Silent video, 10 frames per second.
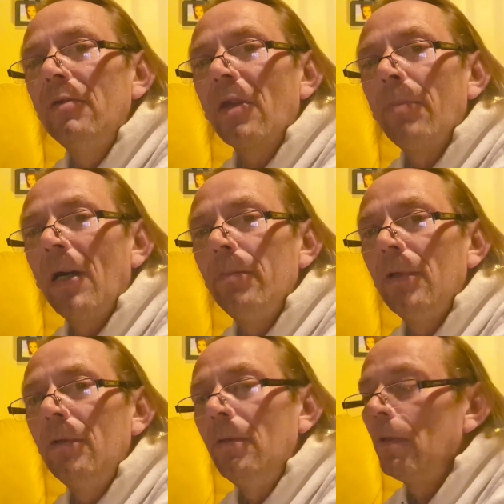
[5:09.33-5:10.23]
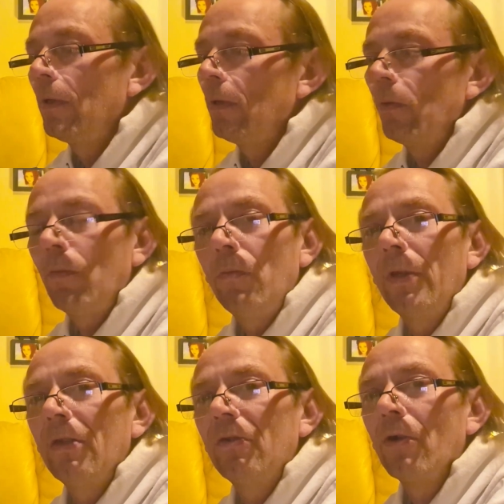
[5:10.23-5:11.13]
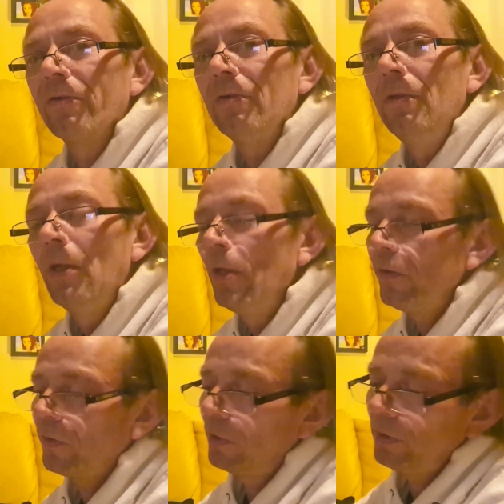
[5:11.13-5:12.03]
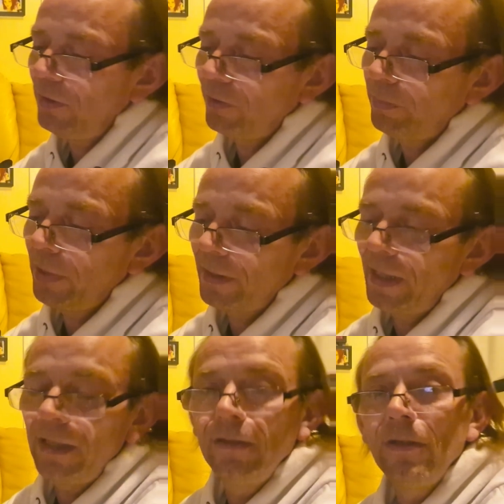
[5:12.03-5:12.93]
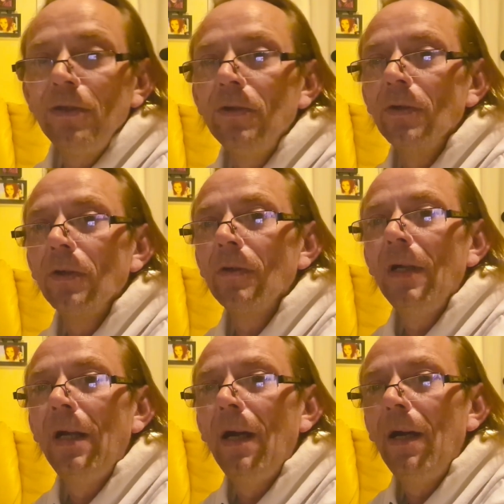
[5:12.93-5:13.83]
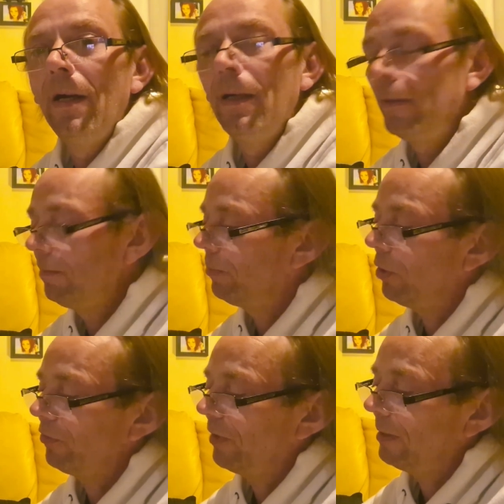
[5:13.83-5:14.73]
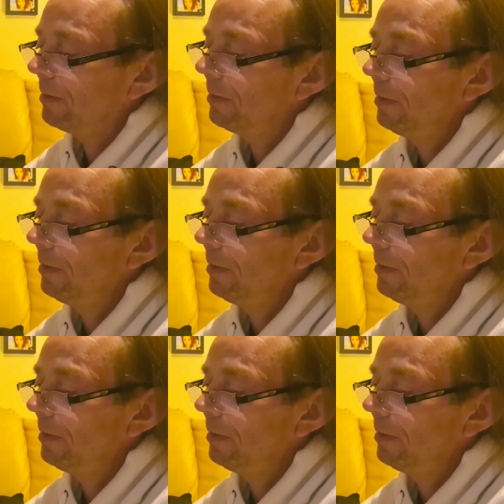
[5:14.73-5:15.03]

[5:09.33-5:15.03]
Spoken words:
compatible with this nozzle. So you just plug that into your Bosch sander